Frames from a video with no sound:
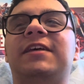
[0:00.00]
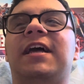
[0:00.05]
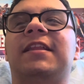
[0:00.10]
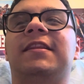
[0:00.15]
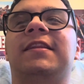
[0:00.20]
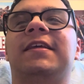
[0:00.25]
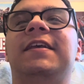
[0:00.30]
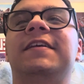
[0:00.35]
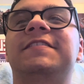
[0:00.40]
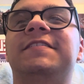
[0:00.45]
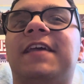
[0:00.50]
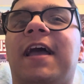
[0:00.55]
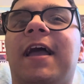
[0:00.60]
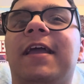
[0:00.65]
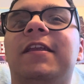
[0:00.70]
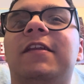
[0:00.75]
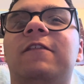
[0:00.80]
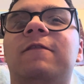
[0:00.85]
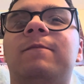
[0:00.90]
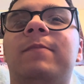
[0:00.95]
at least
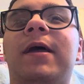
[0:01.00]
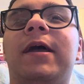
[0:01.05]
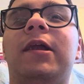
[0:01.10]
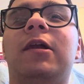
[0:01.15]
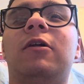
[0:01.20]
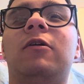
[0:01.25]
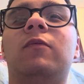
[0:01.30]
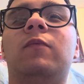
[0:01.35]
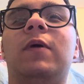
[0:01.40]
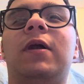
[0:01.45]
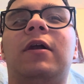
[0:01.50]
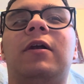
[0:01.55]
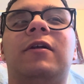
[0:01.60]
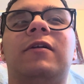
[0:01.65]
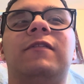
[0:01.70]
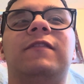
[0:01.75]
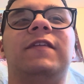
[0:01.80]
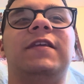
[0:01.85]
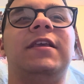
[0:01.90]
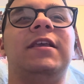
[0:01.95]
kind of better,
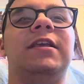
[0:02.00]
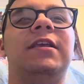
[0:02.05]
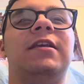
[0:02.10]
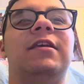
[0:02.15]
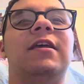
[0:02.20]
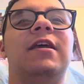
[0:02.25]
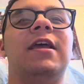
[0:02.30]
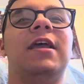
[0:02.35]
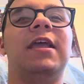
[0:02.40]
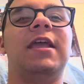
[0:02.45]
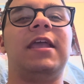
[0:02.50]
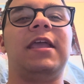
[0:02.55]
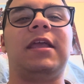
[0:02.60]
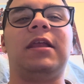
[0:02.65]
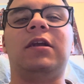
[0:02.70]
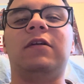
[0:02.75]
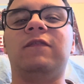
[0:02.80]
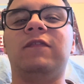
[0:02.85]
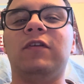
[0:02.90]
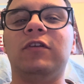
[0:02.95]
where the
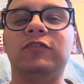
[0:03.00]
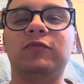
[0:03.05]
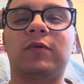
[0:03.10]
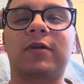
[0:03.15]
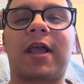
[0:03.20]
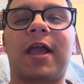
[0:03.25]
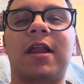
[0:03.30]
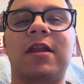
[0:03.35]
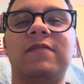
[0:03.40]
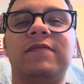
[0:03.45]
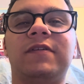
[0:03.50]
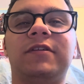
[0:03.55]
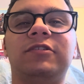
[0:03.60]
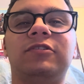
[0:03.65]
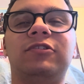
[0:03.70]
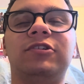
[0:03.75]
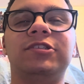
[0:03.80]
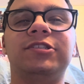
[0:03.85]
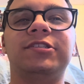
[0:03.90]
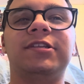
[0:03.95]
interviews were kind of
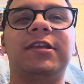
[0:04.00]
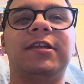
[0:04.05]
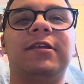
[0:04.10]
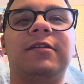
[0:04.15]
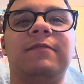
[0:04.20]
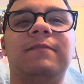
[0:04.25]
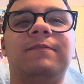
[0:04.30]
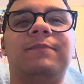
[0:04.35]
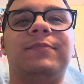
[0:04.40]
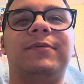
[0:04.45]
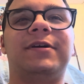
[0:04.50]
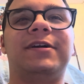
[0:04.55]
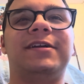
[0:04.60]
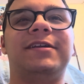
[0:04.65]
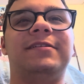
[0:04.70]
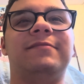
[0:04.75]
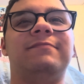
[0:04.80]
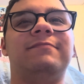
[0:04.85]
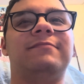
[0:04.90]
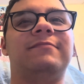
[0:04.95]
interesting,
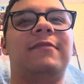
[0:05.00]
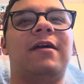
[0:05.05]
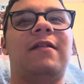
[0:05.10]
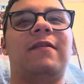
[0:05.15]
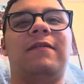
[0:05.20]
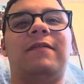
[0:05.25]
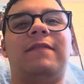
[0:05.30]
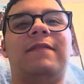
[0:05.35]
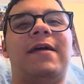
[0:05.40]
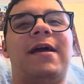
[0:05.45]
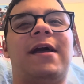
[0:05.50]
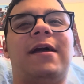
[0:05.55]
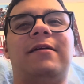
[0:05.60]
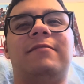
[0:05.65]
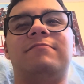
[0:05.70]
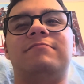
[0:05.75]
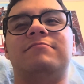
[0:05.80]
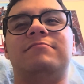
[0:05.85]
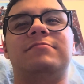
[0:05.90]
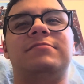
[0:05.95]
but other than
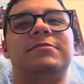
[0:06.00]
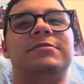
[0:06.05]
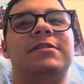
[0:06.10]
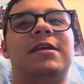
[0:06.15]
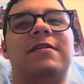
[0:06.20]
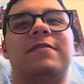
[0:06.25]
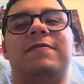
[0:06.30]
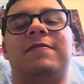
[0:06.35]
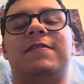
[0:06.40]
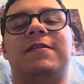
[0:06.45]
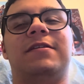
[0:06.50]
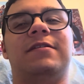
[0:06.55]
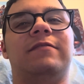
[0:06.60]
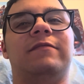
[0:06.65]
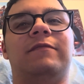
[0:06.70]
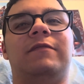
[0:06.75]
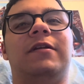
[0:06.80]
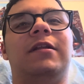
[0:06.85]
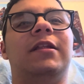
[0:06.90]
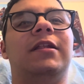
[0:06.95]
that,
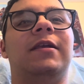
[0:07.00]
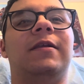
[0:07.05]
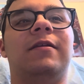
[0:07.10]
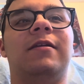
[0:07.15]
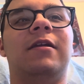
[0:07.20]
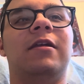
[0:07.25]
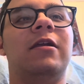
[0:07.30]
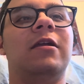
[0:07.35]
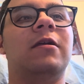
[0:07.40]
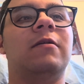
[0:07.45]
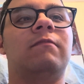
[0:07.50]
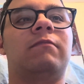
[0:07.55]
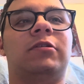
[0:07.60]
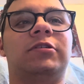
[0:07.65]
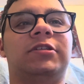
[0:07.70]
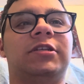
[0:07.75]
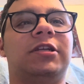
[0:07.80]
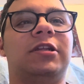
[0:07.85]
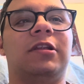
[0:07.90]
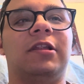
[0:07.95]
nothing really
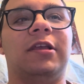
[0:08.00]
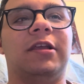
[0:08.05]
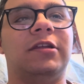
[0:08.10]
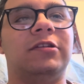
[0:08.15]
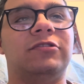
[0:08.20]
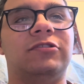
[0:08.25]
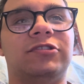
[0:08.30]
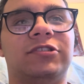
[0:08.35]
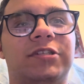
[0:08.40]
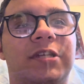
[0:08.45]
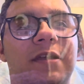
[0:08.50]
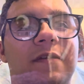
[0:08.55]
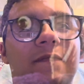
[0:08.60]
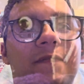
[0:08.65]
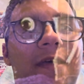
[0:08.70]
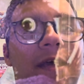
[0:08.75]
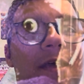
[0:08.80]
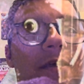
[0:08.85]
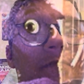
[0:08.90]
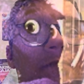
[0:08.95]
particularly interesting
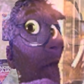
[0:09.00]
of that.